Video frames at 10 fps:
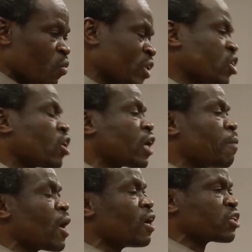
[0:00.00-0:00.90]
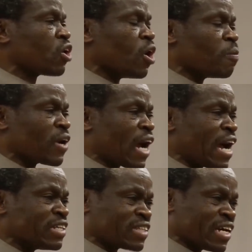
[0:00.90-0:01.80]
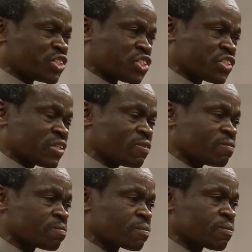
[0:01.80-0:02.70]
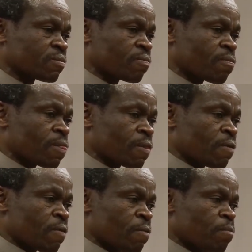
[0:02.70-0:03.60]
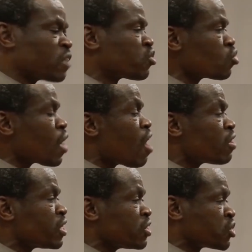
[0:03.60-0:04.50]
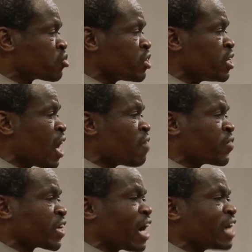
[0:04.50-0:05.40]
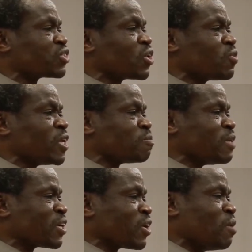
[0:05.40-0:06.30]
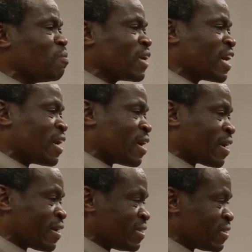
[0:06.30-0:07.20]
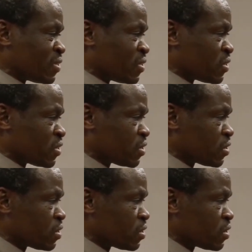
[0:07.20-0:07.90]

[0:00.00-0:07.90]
We talk about globalization, but throughout history, Africa has always been globalized.